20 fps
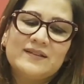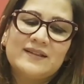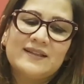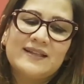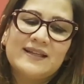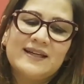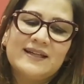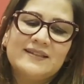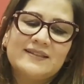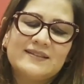
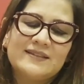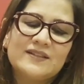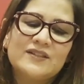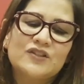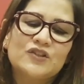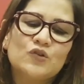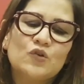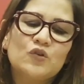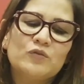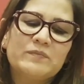it's the
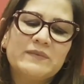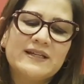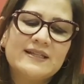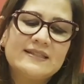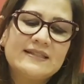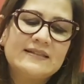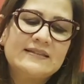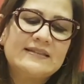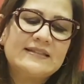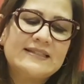
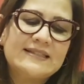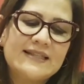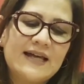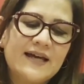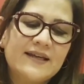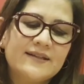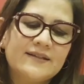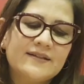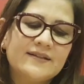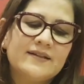stonemason's
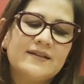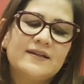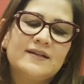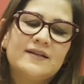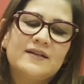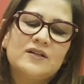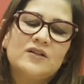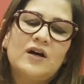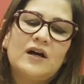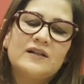son
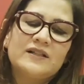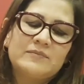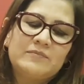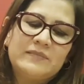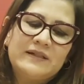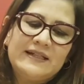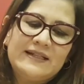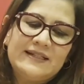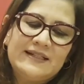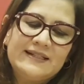
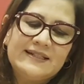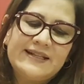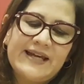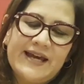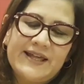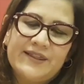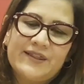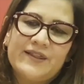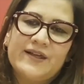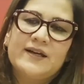contemplating
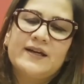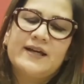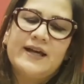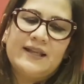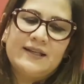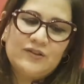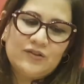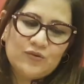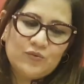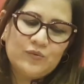death
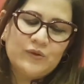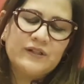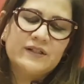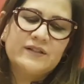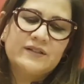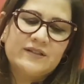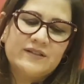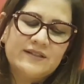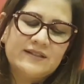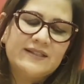
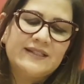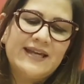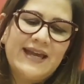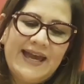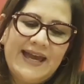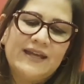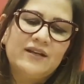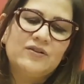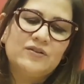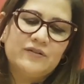towards the
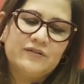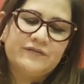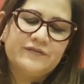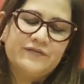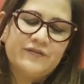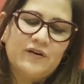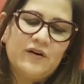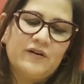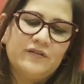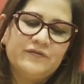end
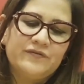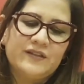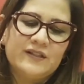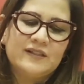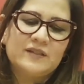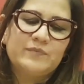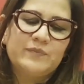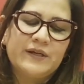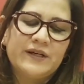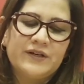of
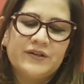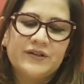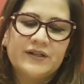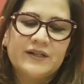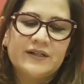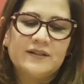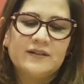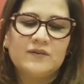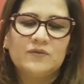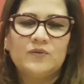this
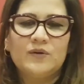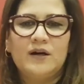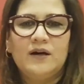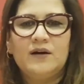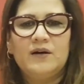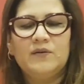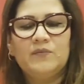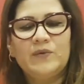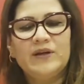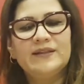period
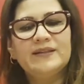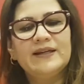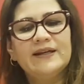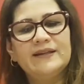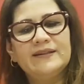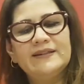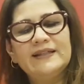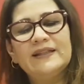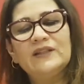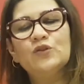
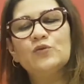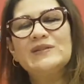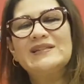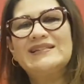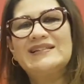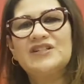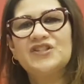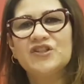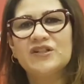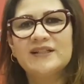when the
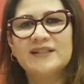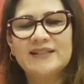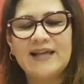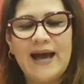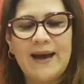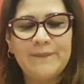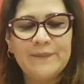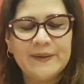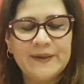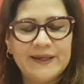Inquisition is
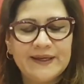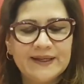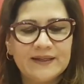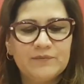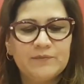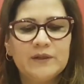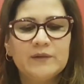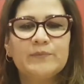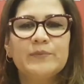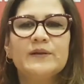happening
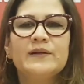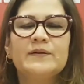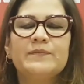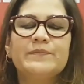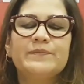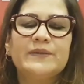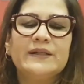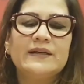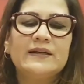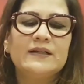and people are
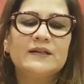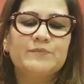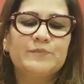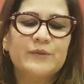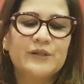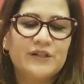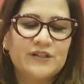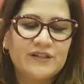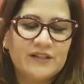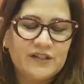being
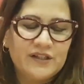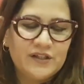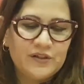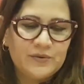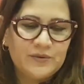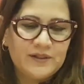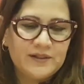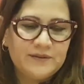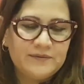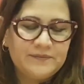
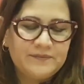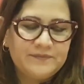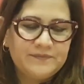persecuted.